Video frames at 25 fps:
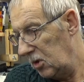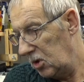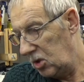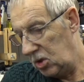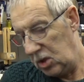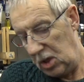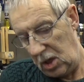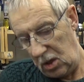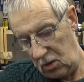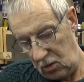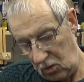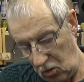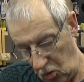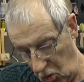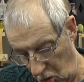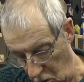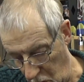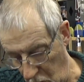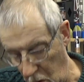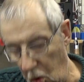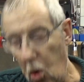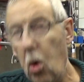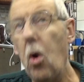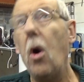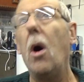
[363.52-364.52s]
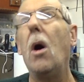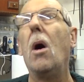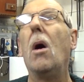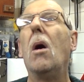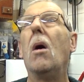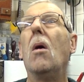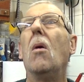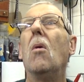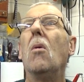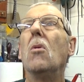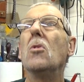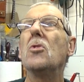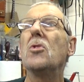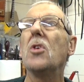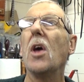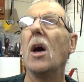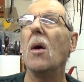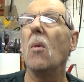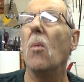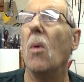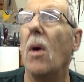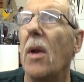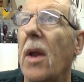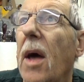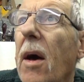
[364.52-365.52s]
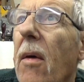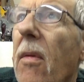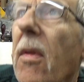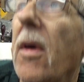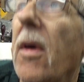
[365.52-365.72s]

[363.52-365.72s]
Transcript: So, or what's that one up